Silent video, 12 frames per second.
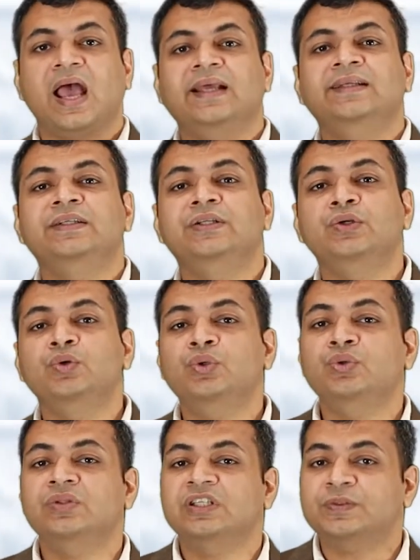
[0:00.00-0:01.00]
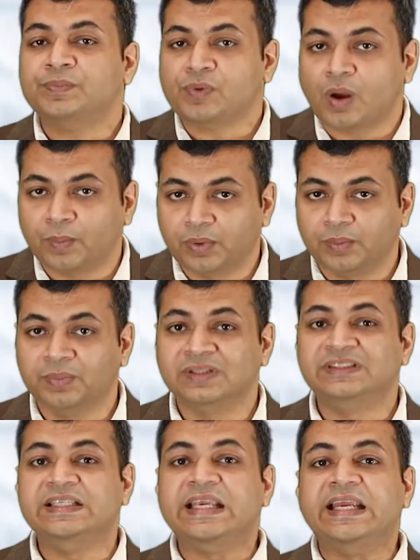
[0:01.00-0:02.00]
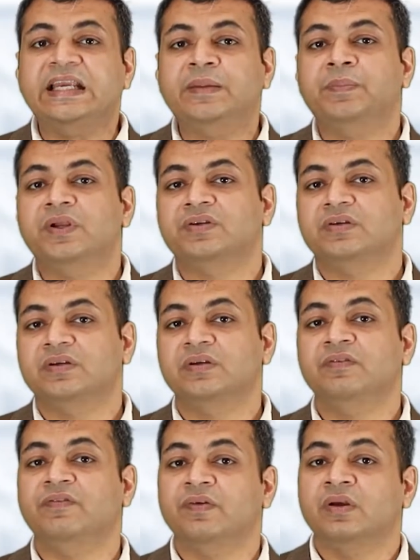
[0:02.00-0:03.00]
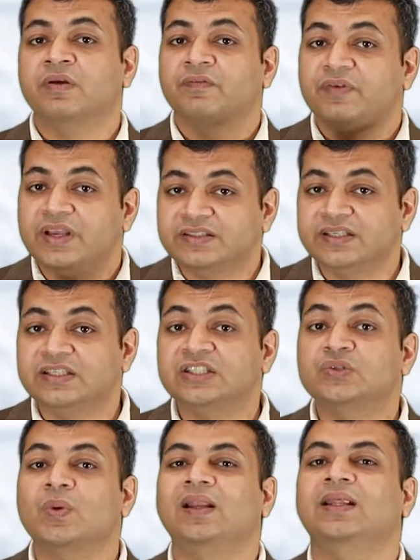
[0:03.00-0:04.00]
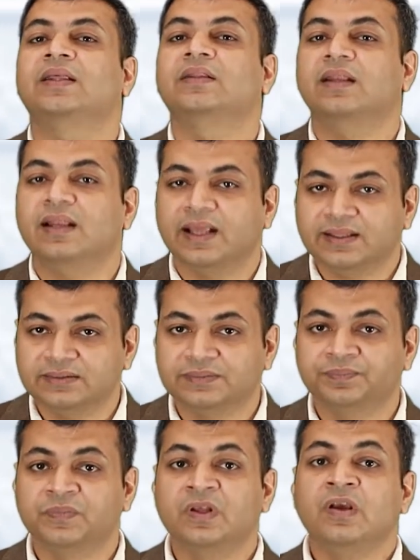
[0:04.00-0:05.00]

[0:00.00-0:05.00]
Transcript: and due to this problem, CKD patient faces swelling in the legs,